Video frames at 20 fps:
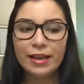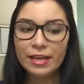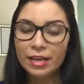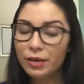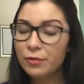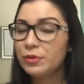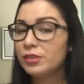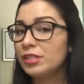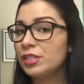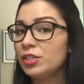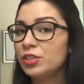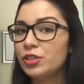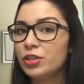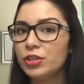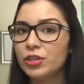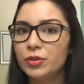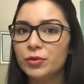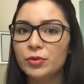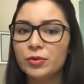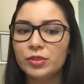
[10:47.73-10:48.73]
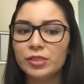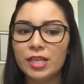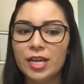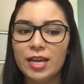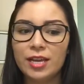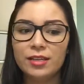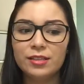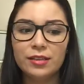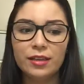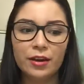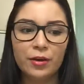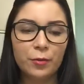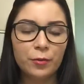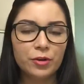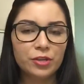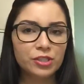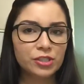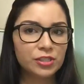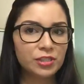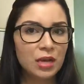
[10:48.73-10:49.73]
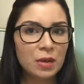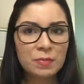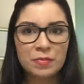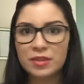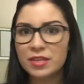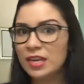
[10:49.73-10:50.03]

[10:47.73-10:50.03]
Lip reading: He was introduced and there were some